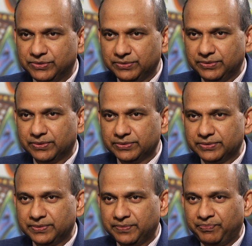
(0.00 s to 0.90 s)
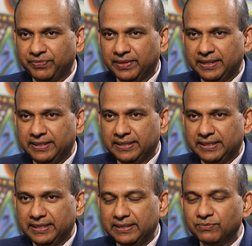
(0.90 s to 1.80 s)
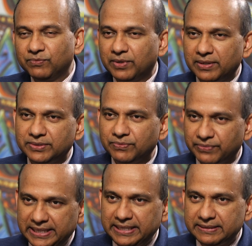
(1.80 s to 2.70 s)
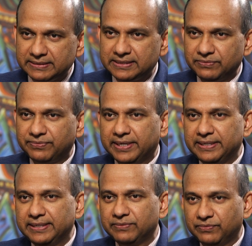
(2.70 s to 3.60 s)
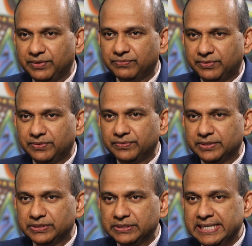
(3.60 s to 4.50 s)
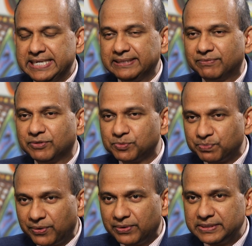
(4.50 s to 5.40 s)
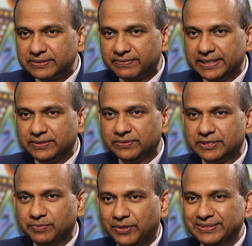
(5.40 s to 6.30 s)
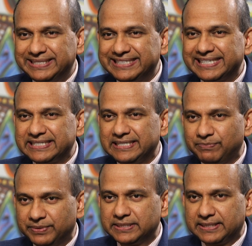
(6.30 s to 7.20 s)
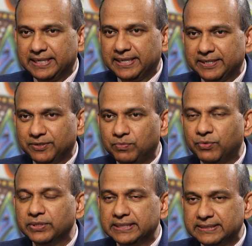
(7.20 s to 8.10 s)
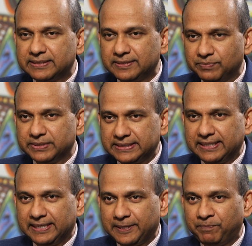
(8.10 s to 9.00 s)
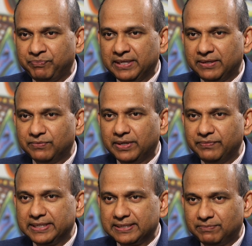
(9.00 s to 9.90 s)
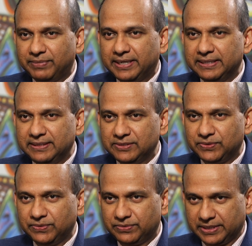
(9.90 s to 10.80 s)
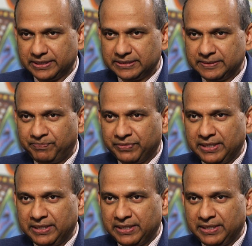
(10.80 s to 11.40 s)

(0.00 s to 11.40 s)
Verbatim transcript: 2 dose. And one of the really interesting finding we found was the response rate was about 60%, or more than 60%, when we combine these two drugs.